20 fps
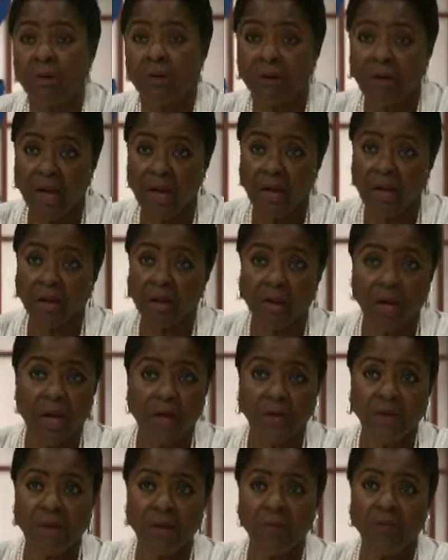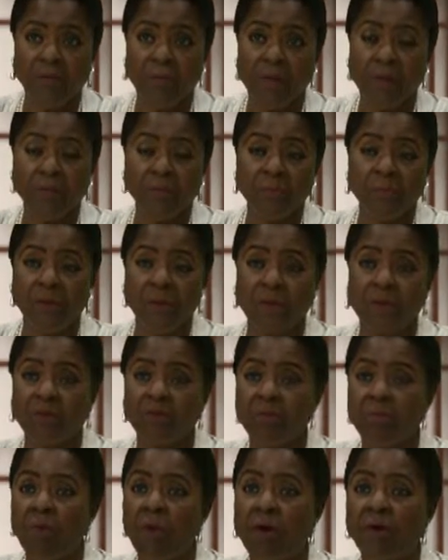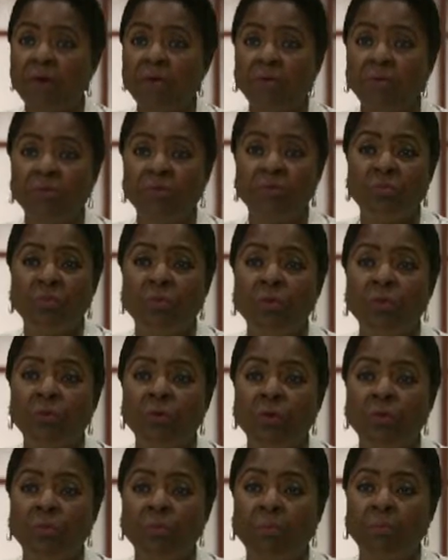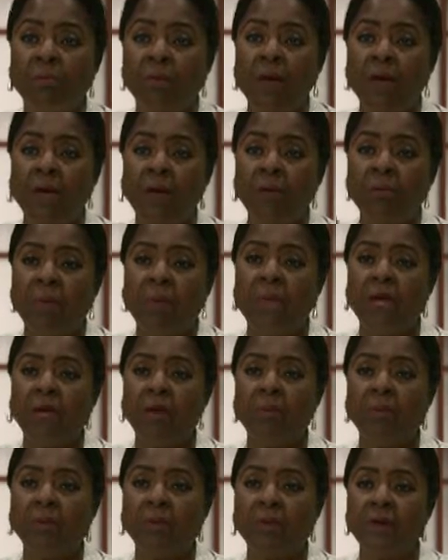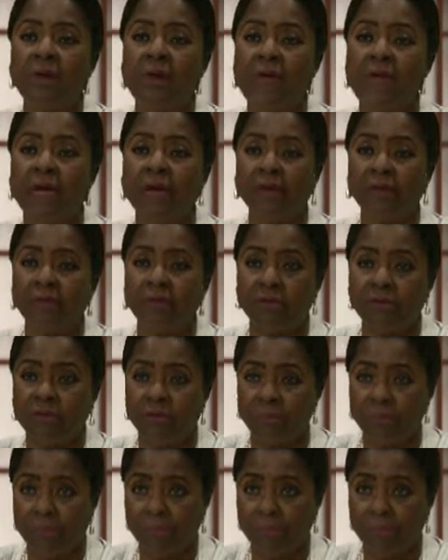You got to take responsibility because the market was brutal. Bam, bam, next.